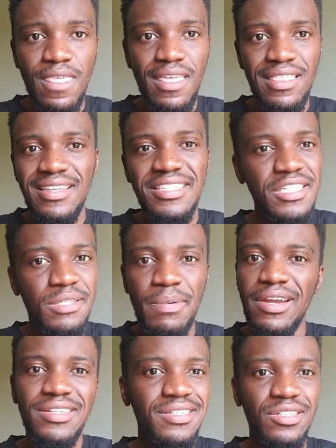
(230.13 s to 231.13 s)
these
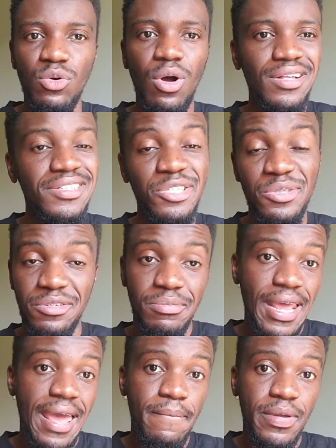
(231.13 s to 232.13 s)
disparities in quality shouldn't be
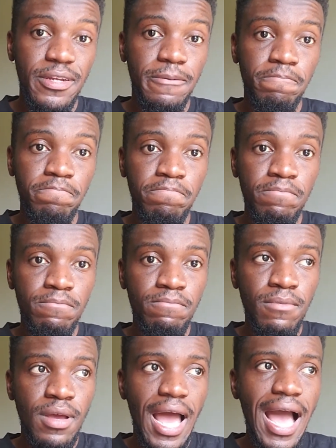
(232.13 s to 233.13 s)
happening.
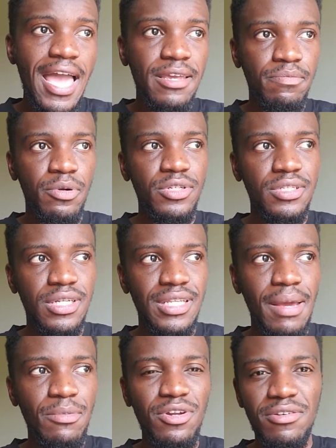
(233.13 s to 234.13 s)
I
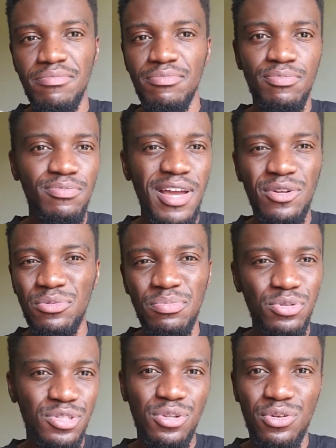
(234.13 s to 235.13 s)
personally, I don't
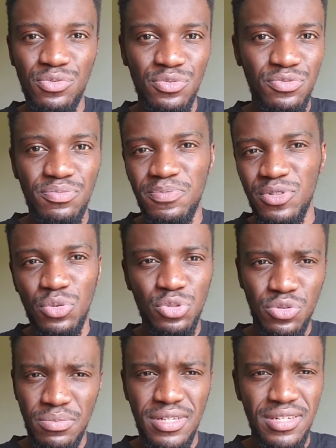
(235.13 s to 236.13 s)
post a lot of
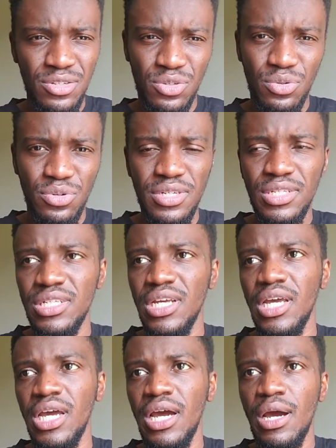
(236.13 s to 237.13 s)
social media stories,
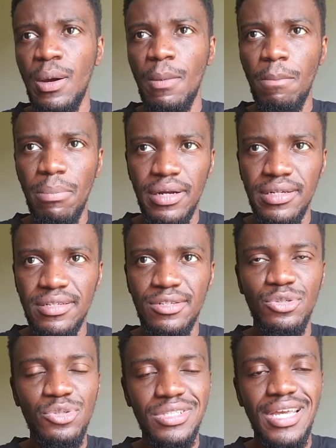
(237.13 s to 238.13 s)
but
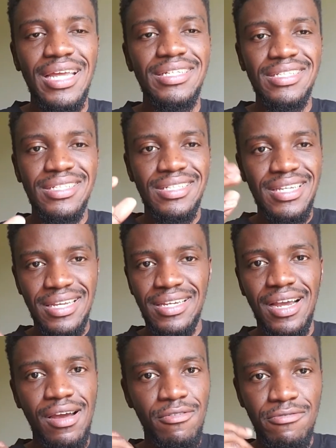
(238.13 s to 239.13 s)
usually I just
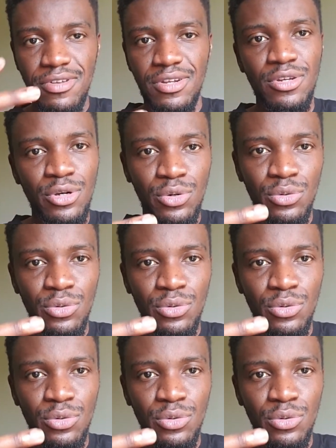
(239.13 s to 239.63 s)
take a video